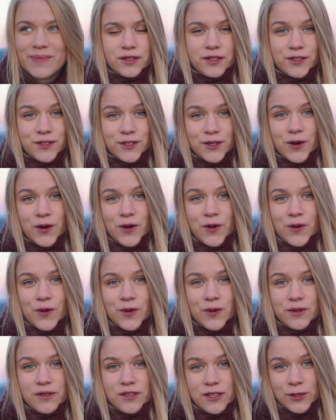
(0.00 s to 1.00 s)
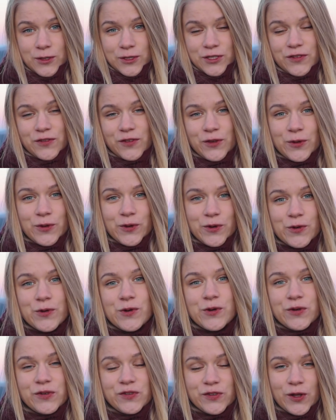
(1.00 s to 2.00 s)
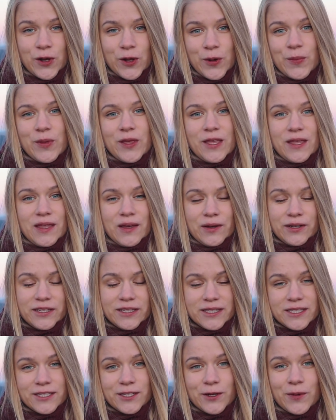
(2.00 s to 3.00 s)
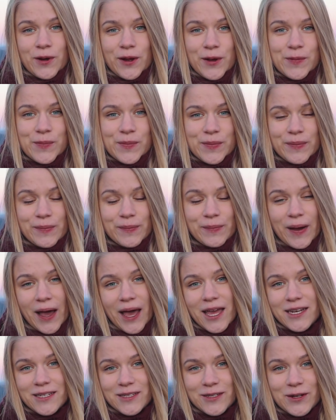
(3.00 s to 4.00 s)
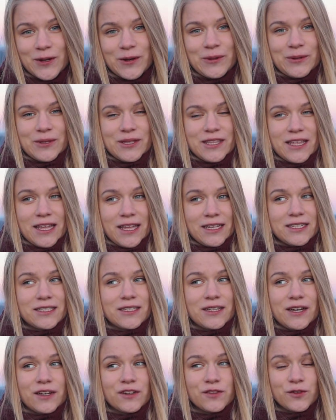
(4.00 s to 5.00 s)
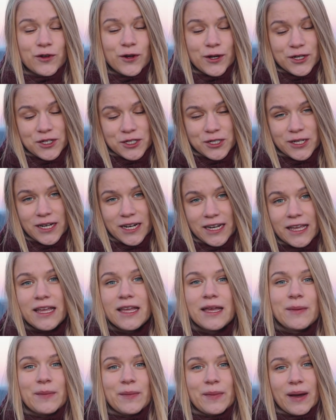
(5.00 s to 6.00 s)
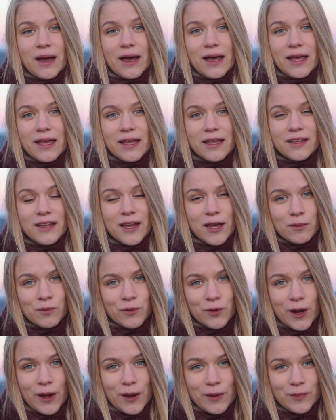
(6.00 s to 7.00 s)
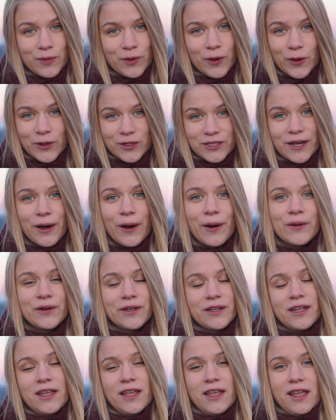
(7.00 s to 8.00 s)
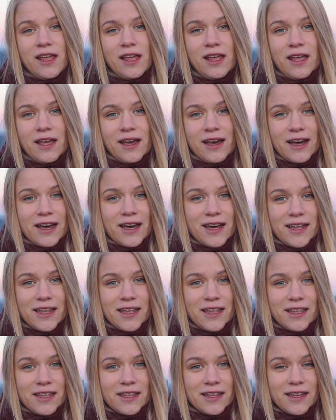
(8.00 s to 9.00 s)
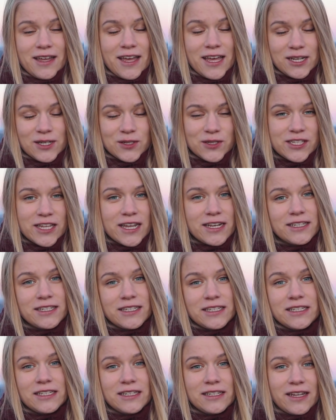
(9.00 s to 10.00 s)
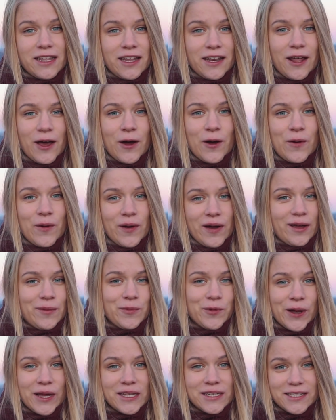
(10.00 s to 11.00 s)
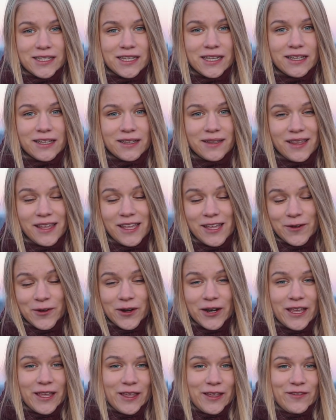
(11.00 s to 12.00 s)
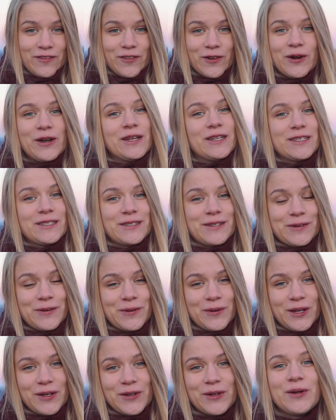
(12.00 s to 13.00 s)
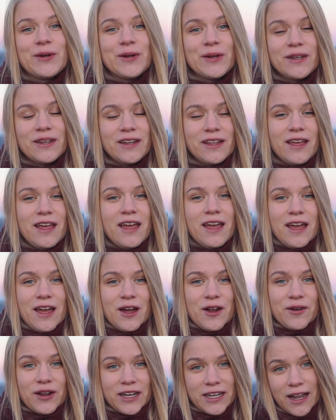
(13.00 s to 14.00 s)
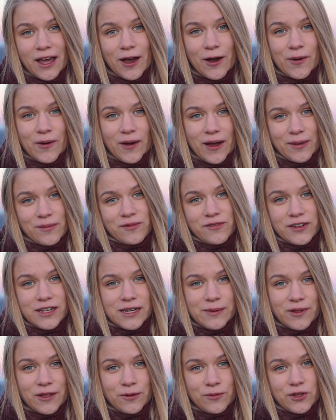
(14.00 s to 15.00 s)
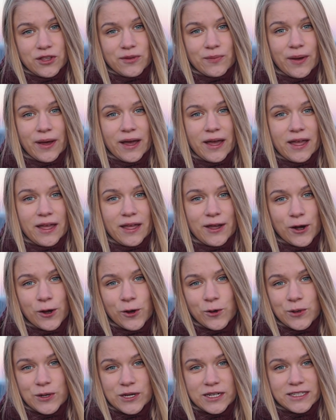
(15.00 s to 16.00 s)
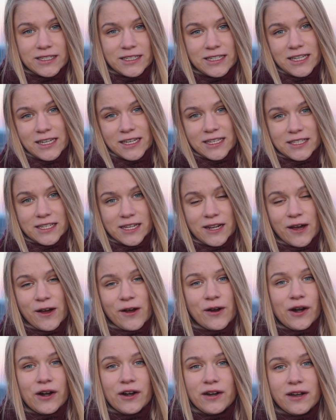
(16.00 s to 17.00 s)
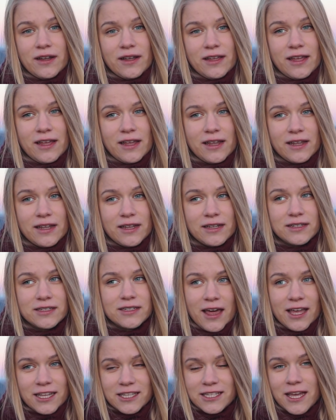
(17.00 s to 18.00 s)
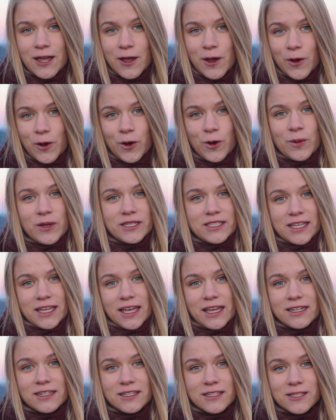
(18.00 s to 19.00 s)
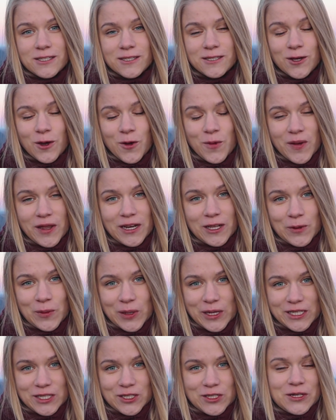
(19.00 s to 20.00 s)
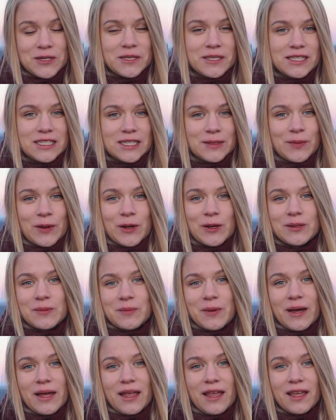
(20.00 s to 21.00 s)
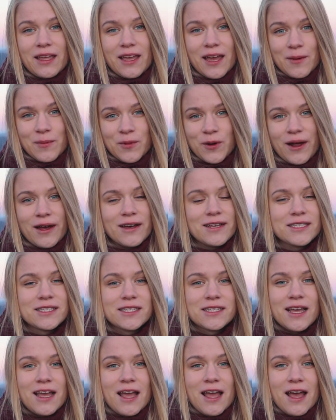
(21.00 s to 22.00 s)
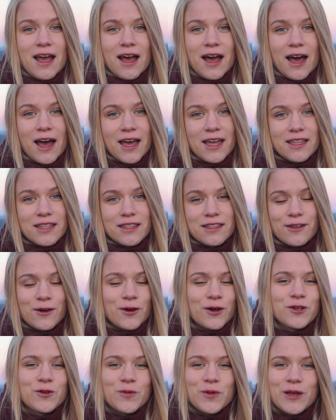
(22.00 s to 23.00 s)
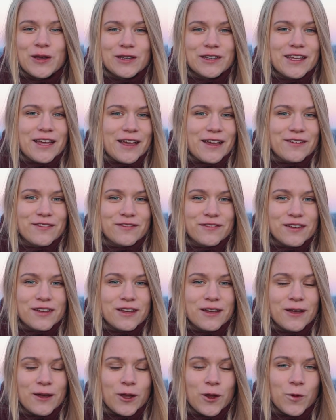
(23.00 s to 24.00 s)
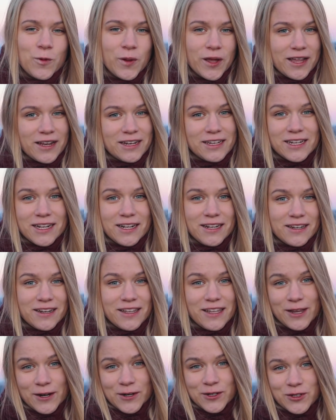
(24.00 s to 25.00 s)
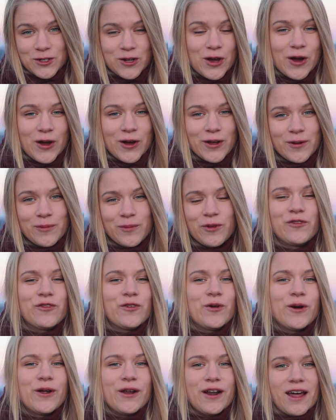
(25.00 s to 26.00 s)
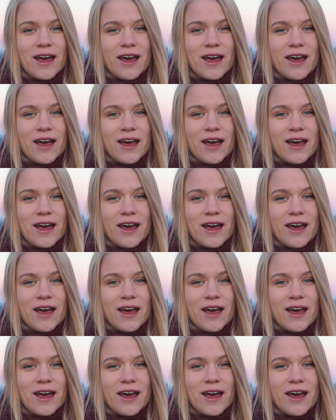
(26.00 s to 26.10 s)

So those of you who follow me on Instagram might know that unfortunately my camera broke down. I had to send it in and now I'm waiting eagerly for it to return. Right now I'm filming with my old DSLR, and as I always get so many questions about my cameras, I thought we could have a quick little gear talk before